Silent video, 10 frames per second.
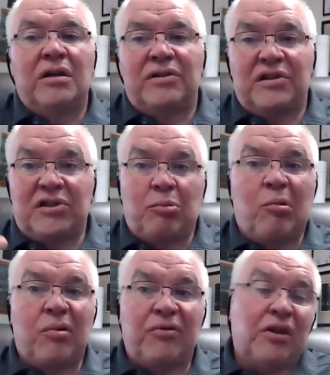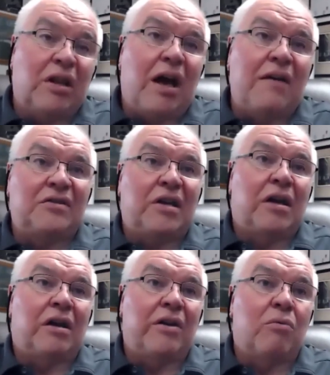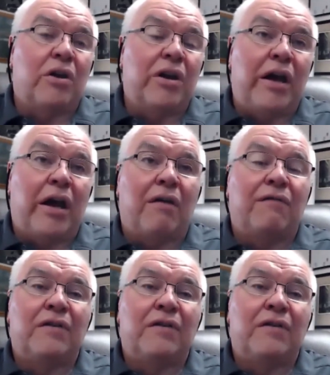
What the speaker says: to support the lifestyle they want to have.